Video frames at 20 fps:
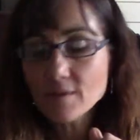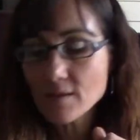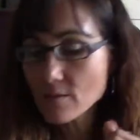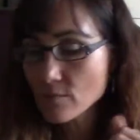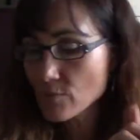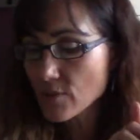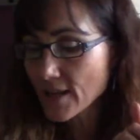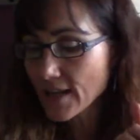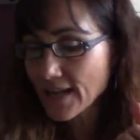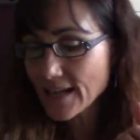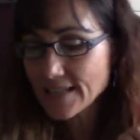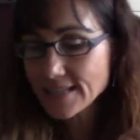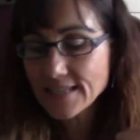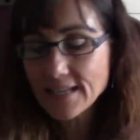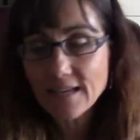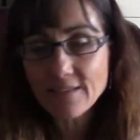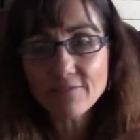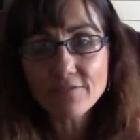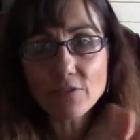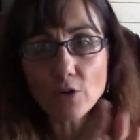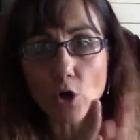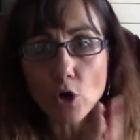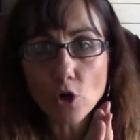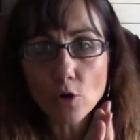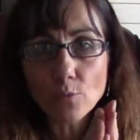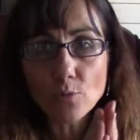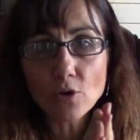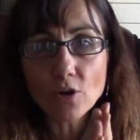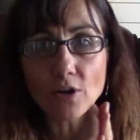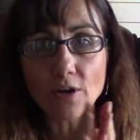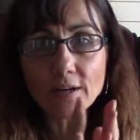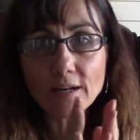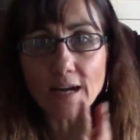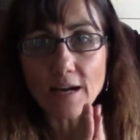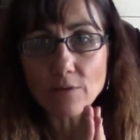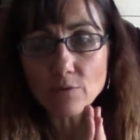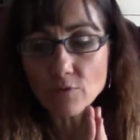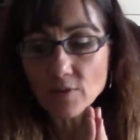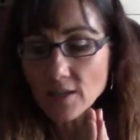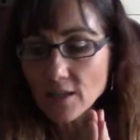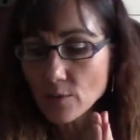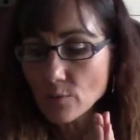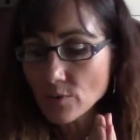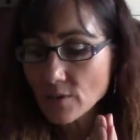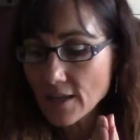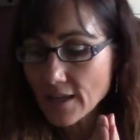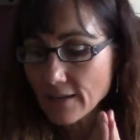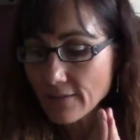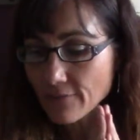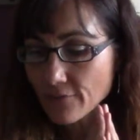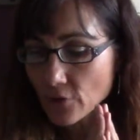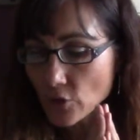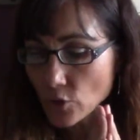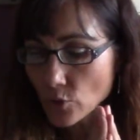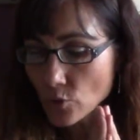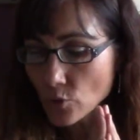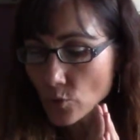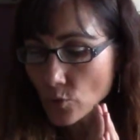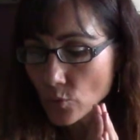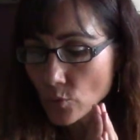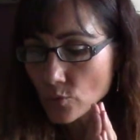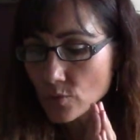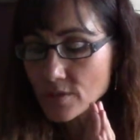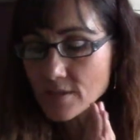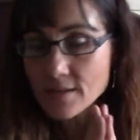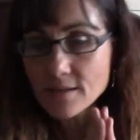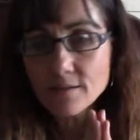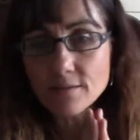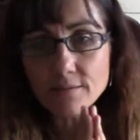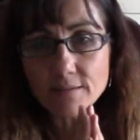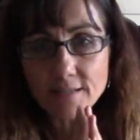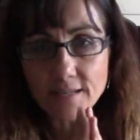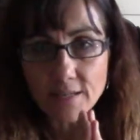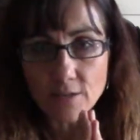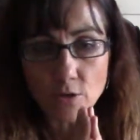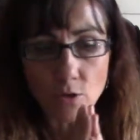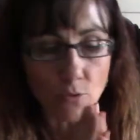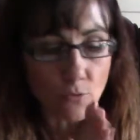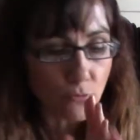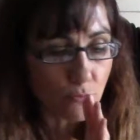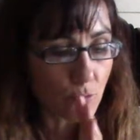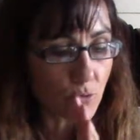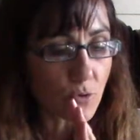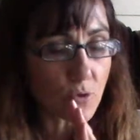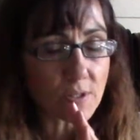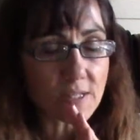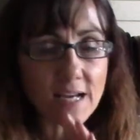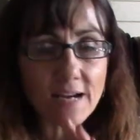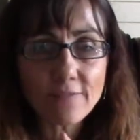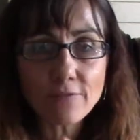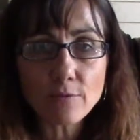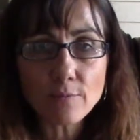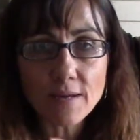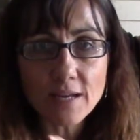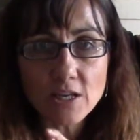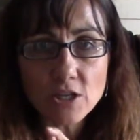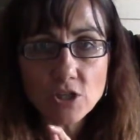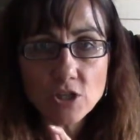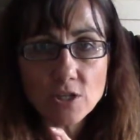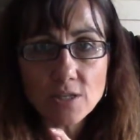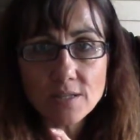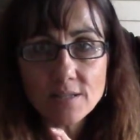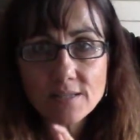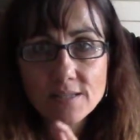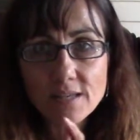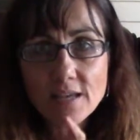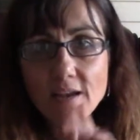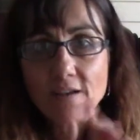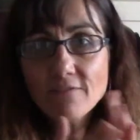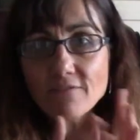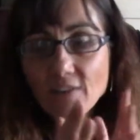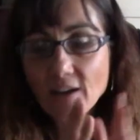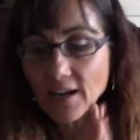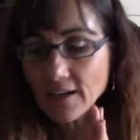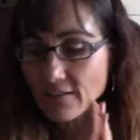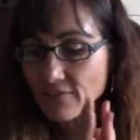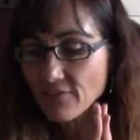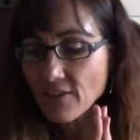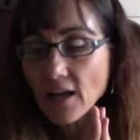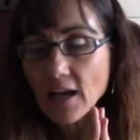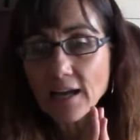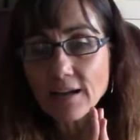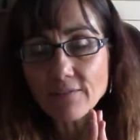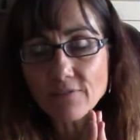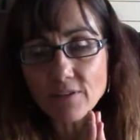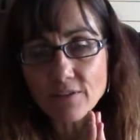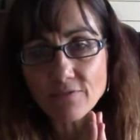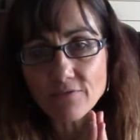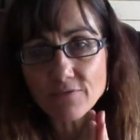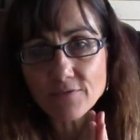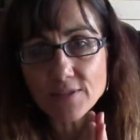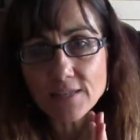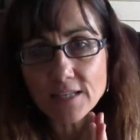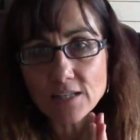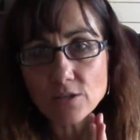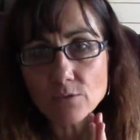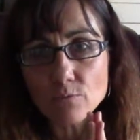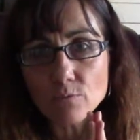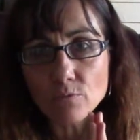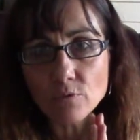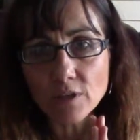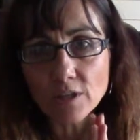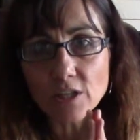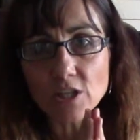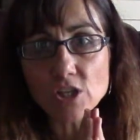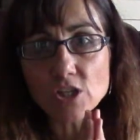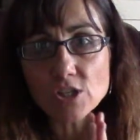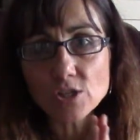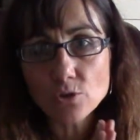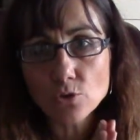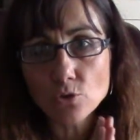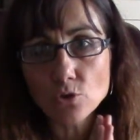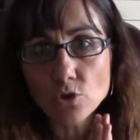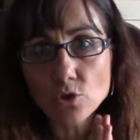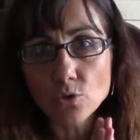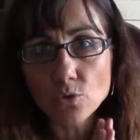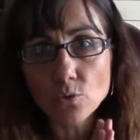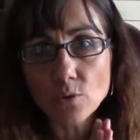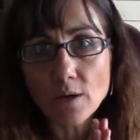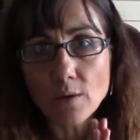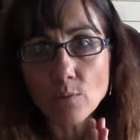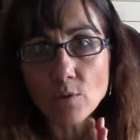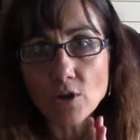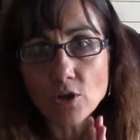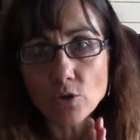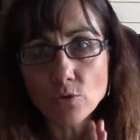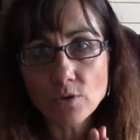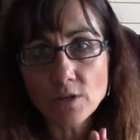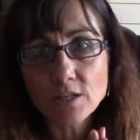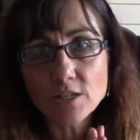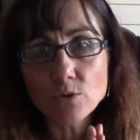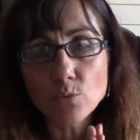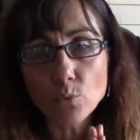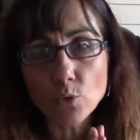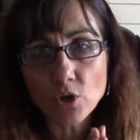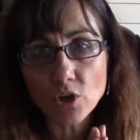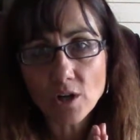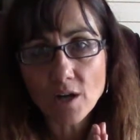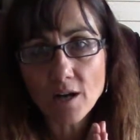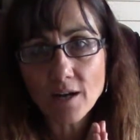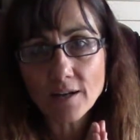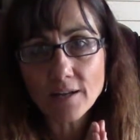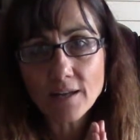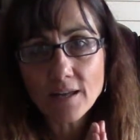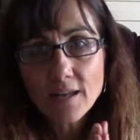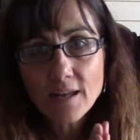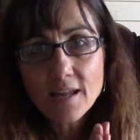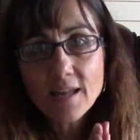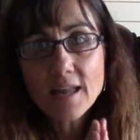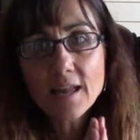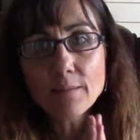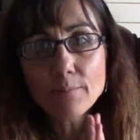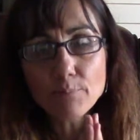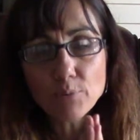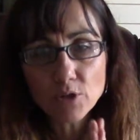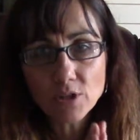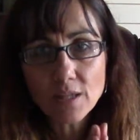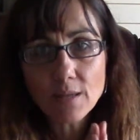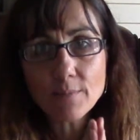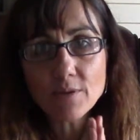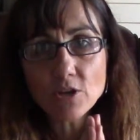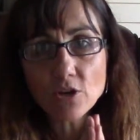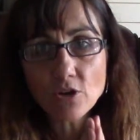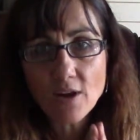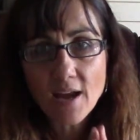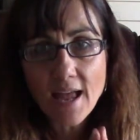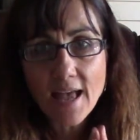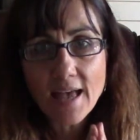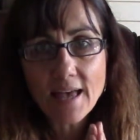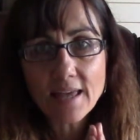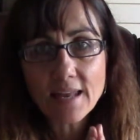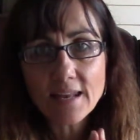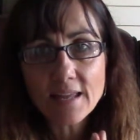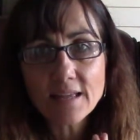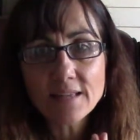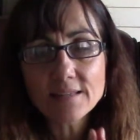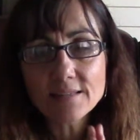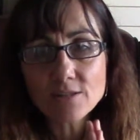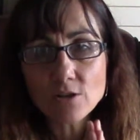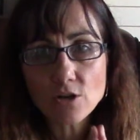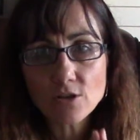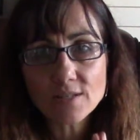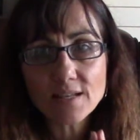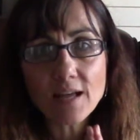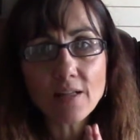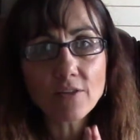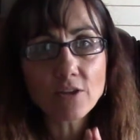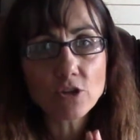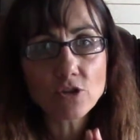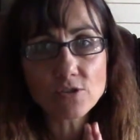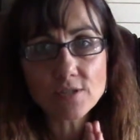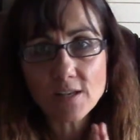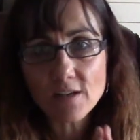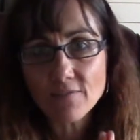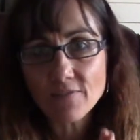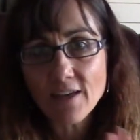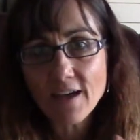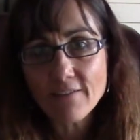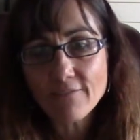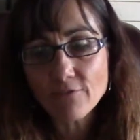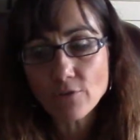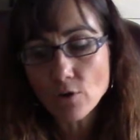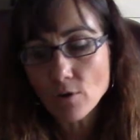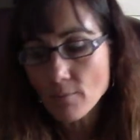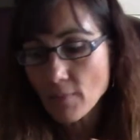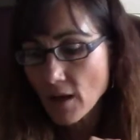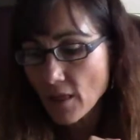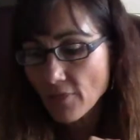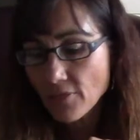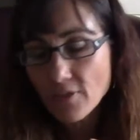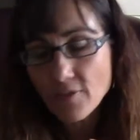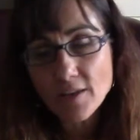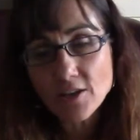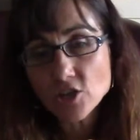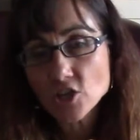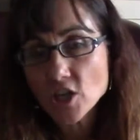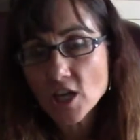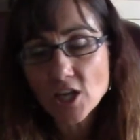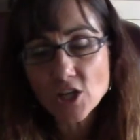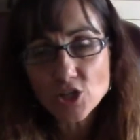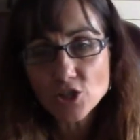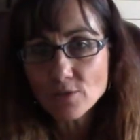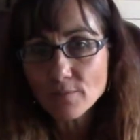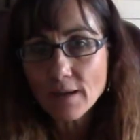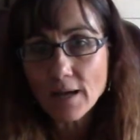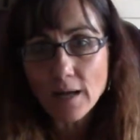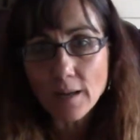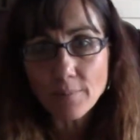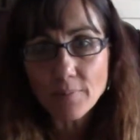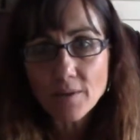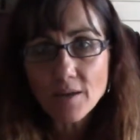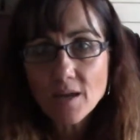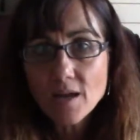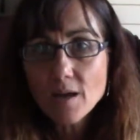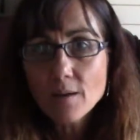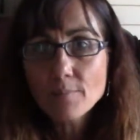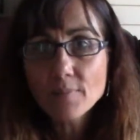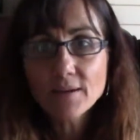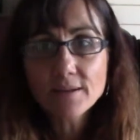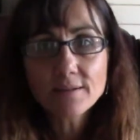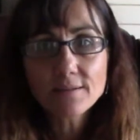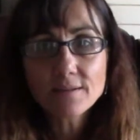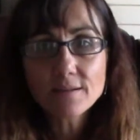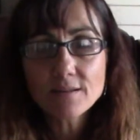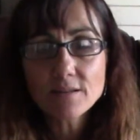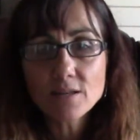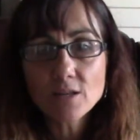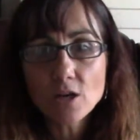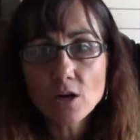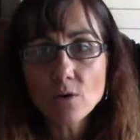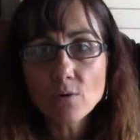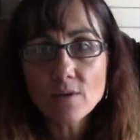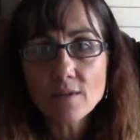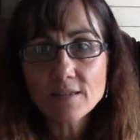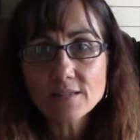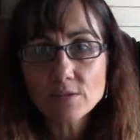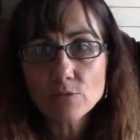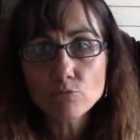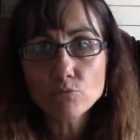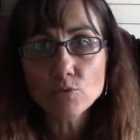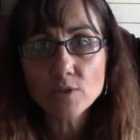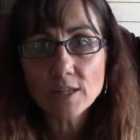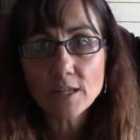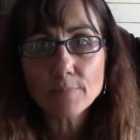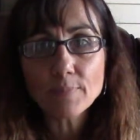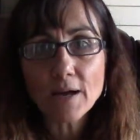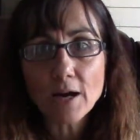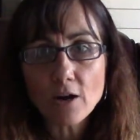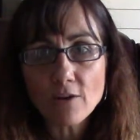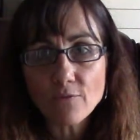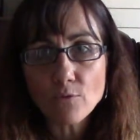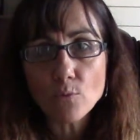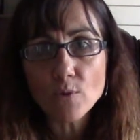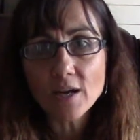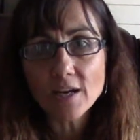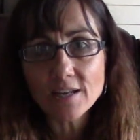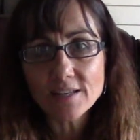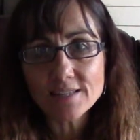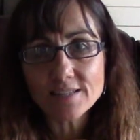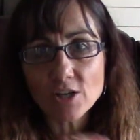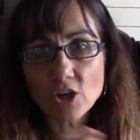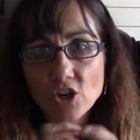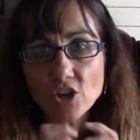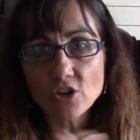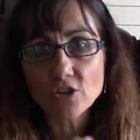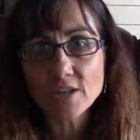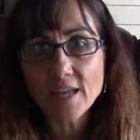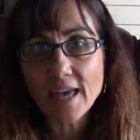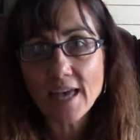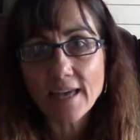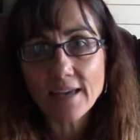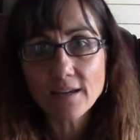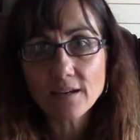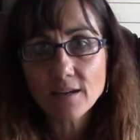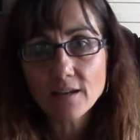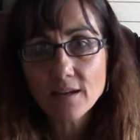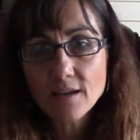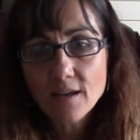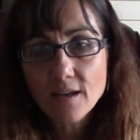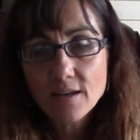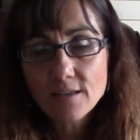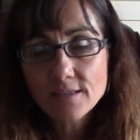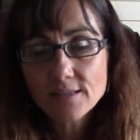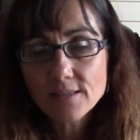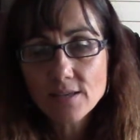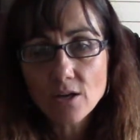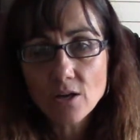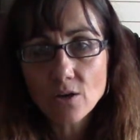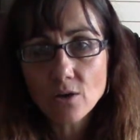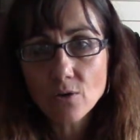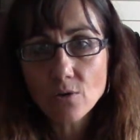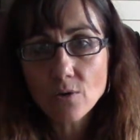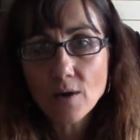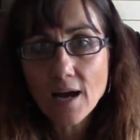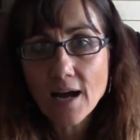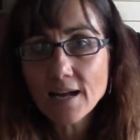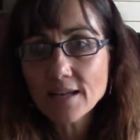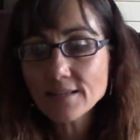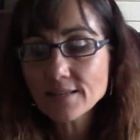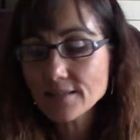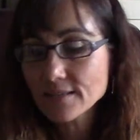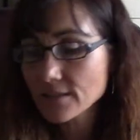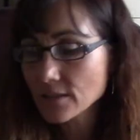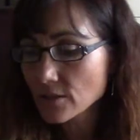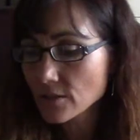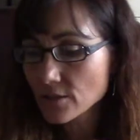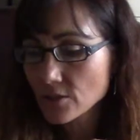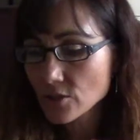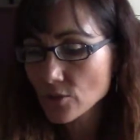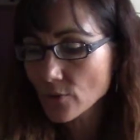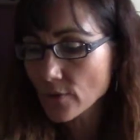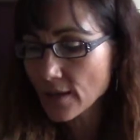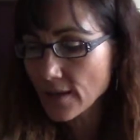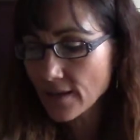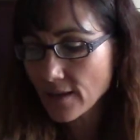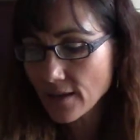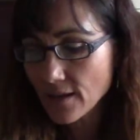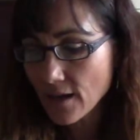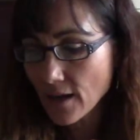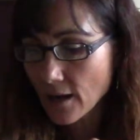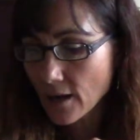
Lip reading: like I said, for homework, I really would like for you to go through those affirmations, find 5 that really suit you and what you need to work on, and put them in your head and start telling yourself that for a month, and then change them up. But, you know, it's a really powerful way to start your day. So I still do it,